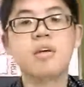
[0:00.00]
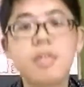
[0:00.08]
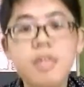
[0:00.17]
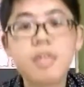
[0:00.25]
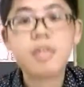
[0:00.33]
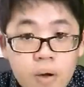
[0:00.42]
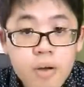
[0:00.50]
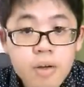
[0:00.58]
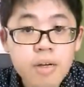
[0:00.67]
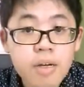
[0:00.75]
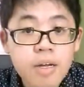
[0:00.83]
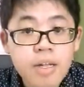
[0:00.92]
Now,
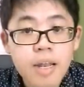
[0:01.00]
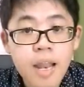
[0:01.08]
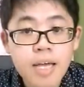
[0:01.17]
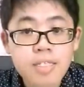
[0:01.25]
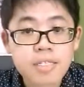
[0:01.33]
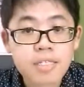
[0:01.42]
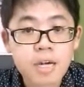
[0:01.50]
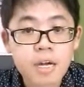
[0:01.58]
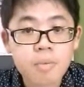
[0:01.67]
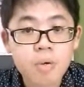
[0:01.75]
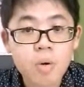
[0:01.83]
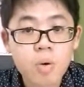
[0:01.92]
let's
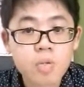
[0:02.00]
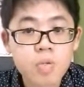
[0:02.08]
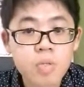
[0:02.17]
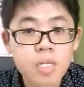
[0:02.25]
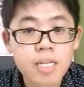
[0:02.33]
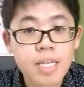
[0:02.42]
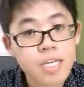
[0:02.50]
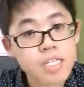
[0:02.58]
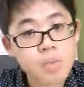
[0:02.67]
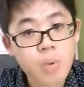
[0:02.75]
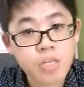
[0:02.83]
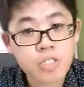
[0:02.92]
go to the
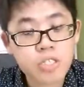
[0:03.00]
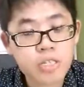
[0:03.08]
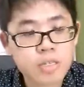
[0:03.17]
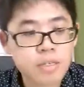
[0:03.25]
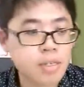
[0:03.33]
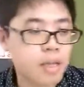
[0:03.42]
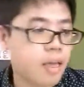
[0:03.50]
next question.